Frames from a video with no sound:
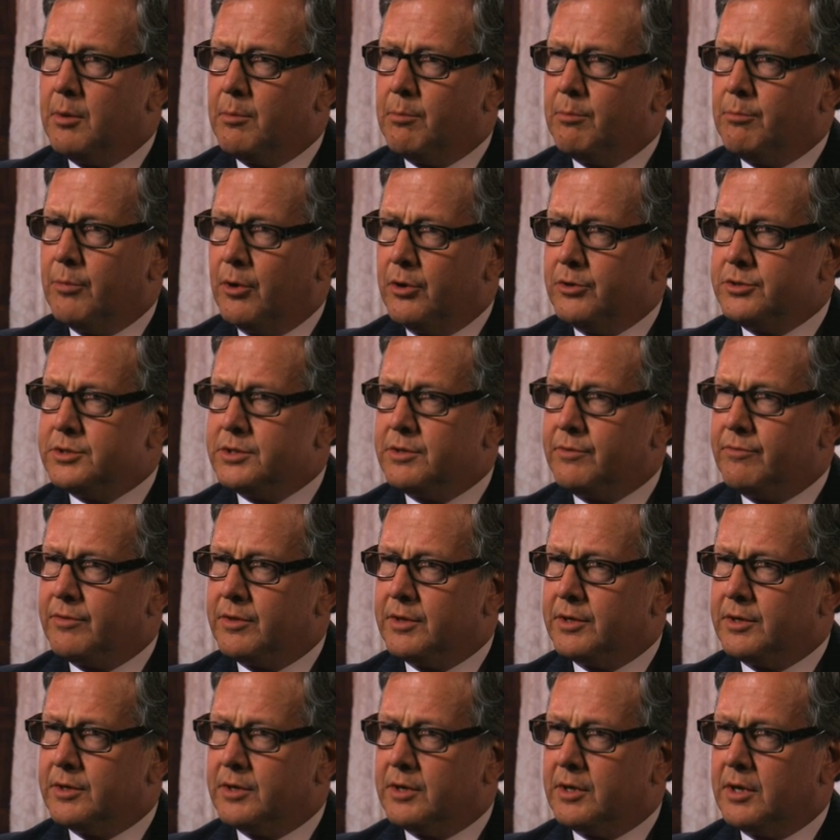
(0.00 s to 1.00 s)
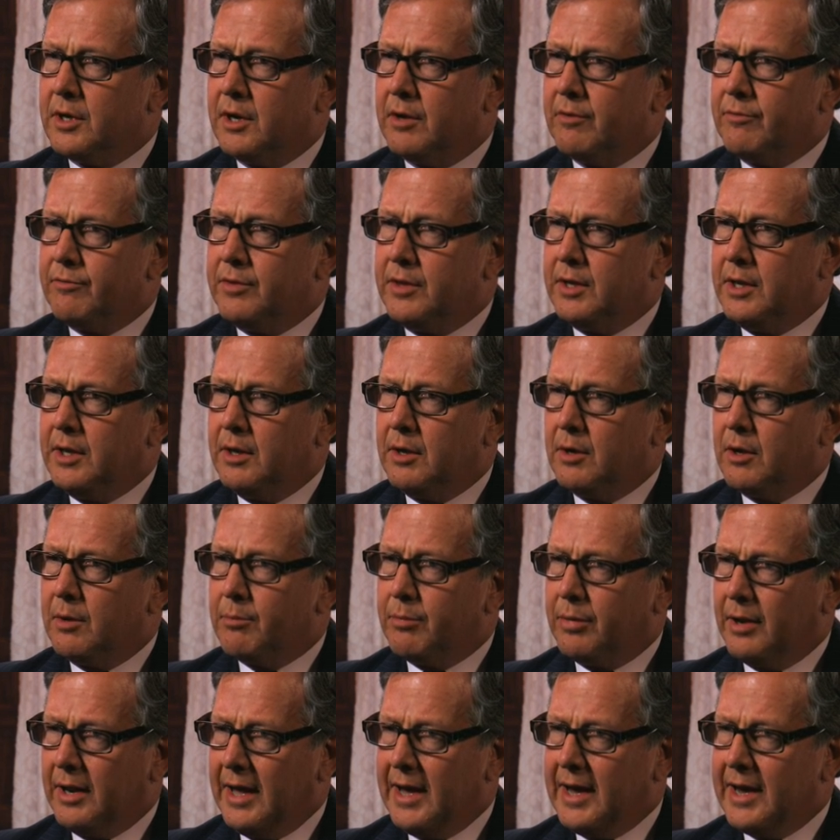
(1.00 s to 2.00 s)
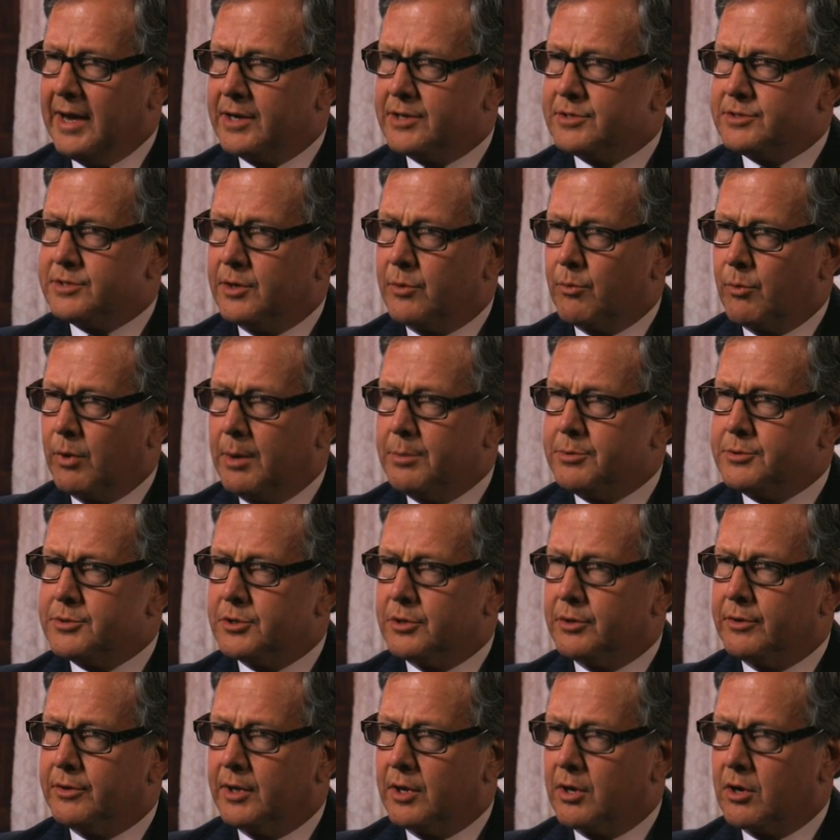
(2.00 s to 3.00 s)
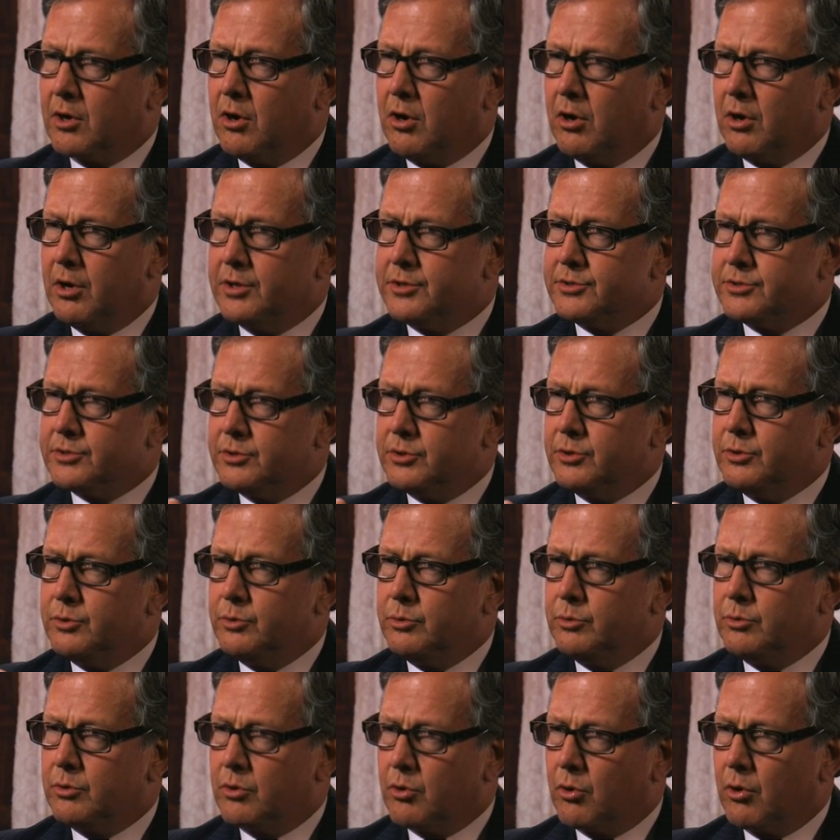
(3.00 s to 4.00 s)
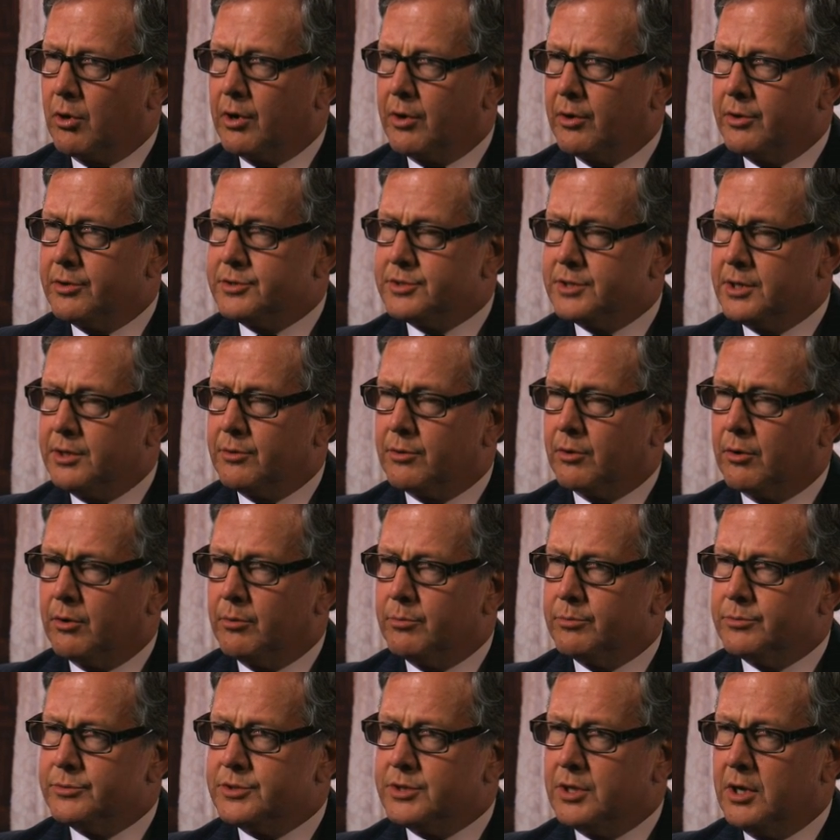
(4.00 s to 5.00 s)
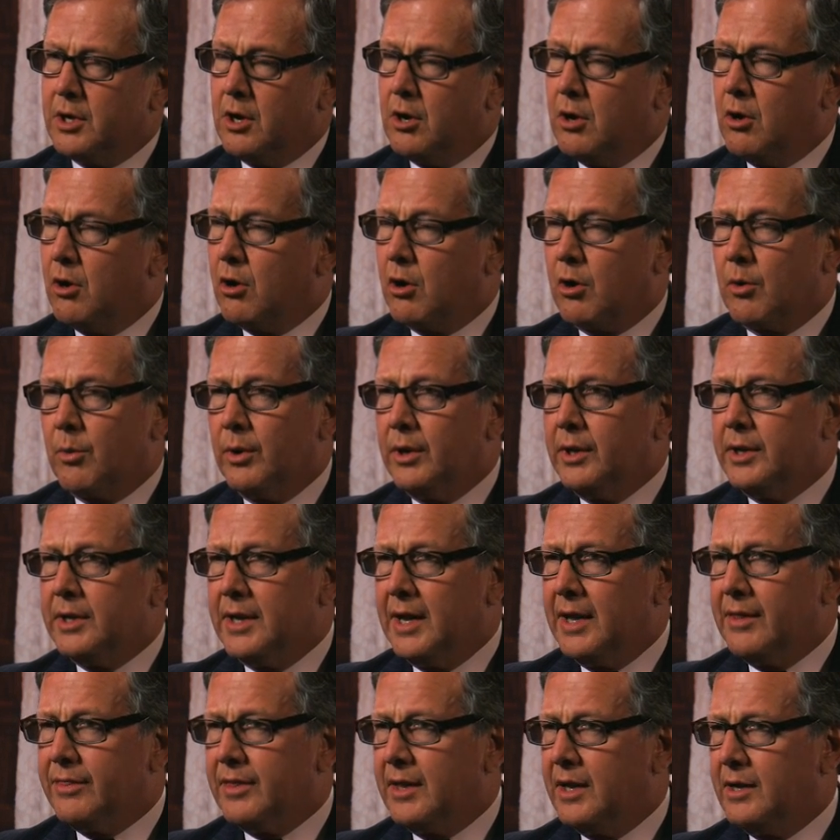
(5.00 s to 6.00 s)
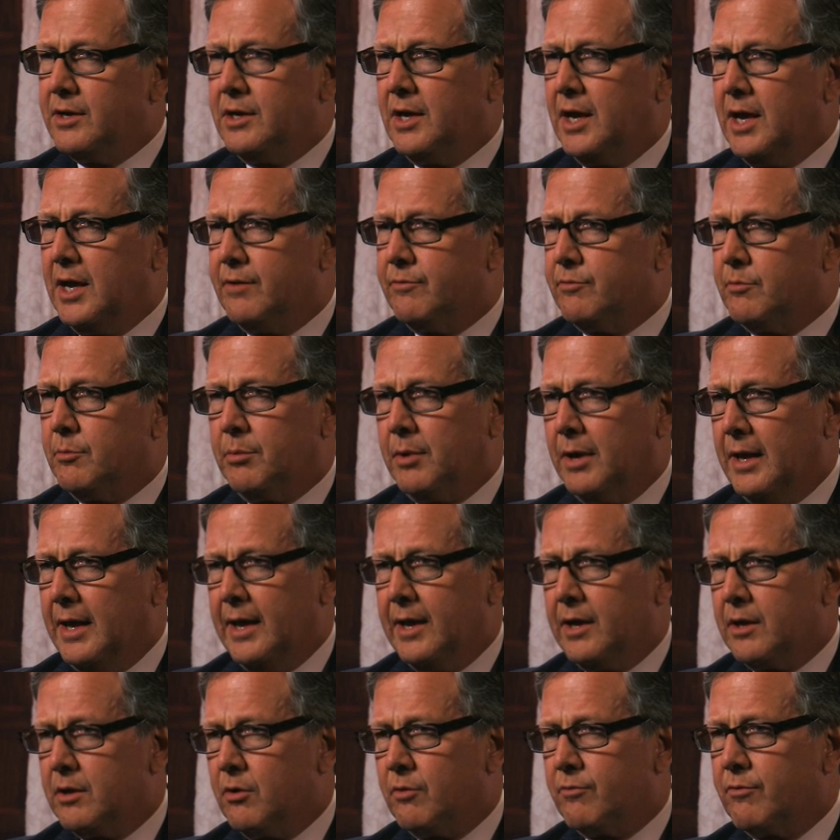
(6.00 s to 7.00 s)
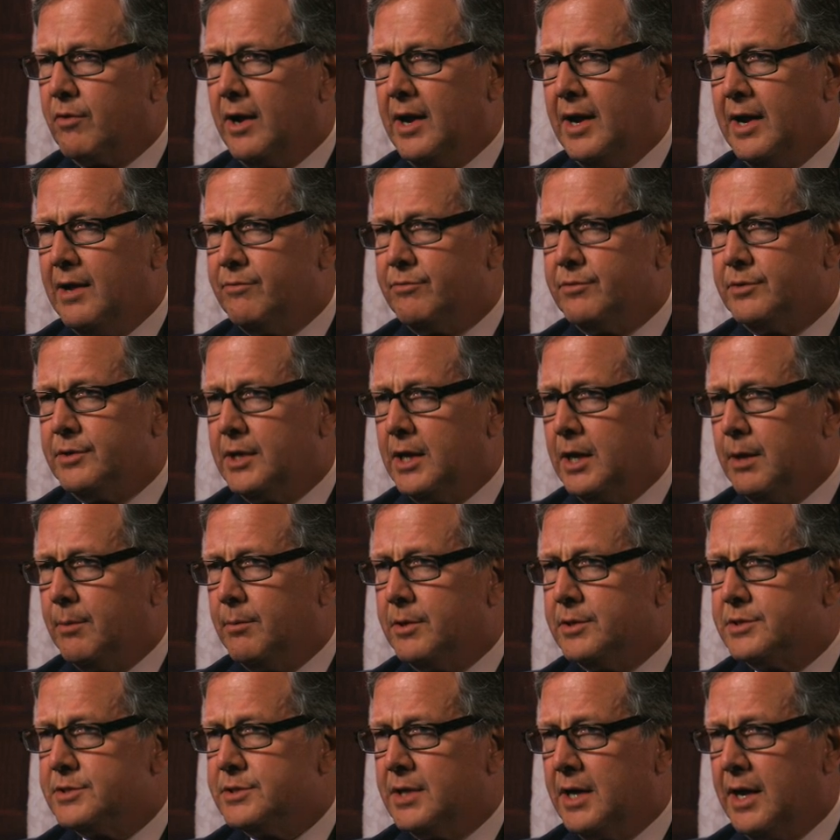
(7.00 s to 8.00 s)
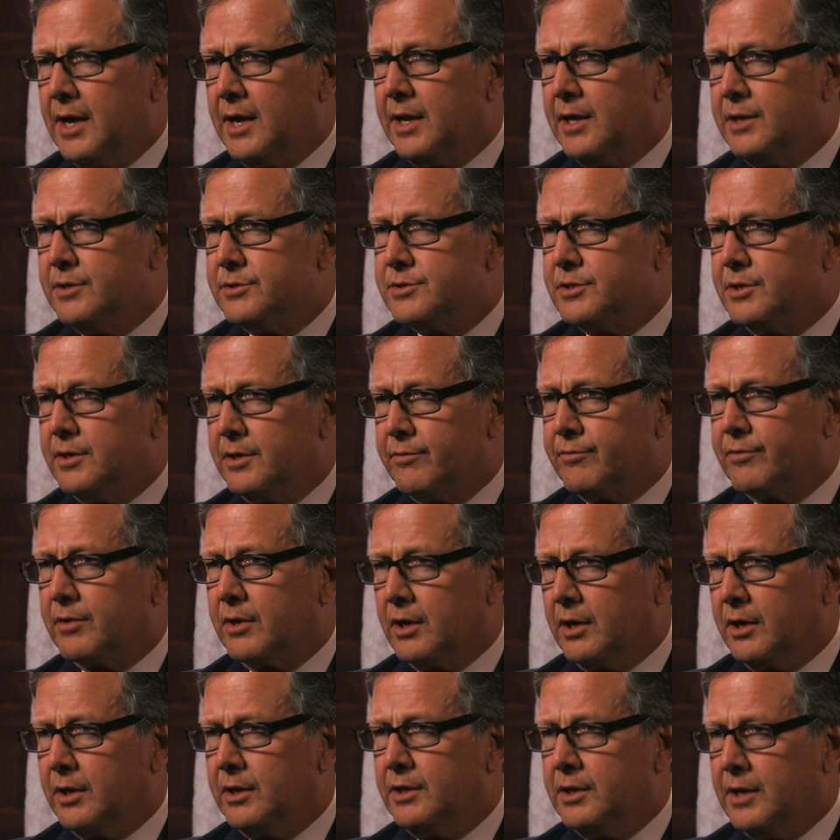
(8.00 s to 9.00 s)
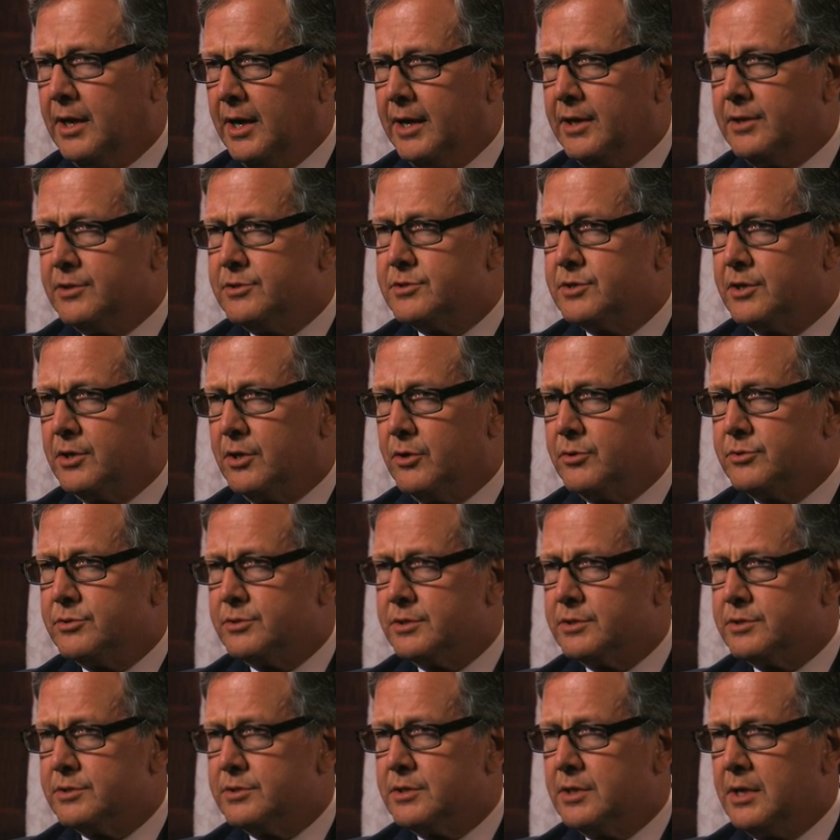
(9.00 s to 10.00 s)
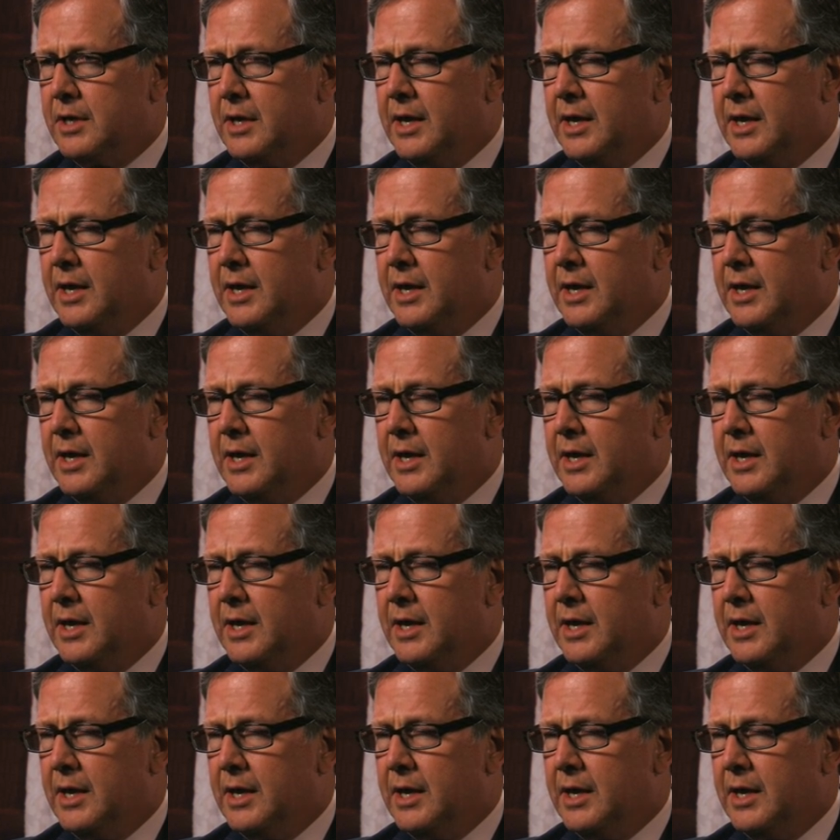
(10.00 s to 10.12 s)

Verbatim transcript: Most of the, of the plaques that rupture that cause new coronary syndromes are really not that tight of a plaque. Over half the time, it's not a significantly tight stenosis.